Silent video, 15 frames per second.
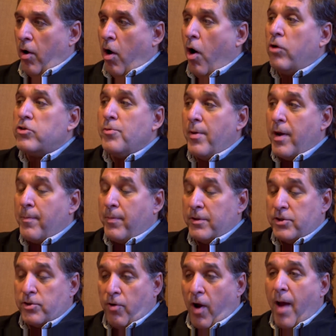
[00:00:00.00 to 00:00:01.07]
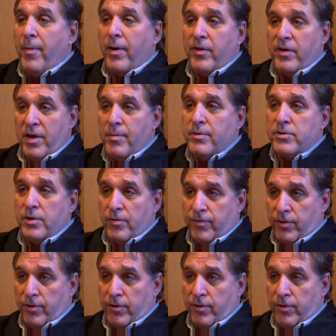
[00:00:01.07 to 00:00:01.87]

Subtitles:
ultimately prescribed by the demons in the